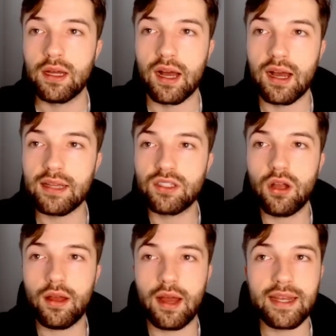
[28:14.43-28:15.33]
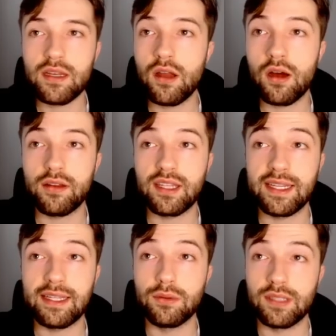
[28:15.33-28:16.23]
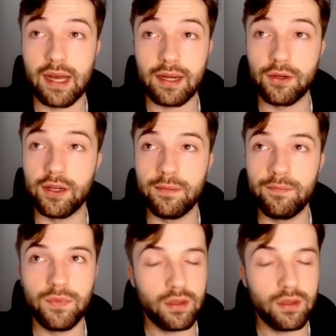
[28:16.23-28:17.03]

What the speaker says: I did not think he was that good.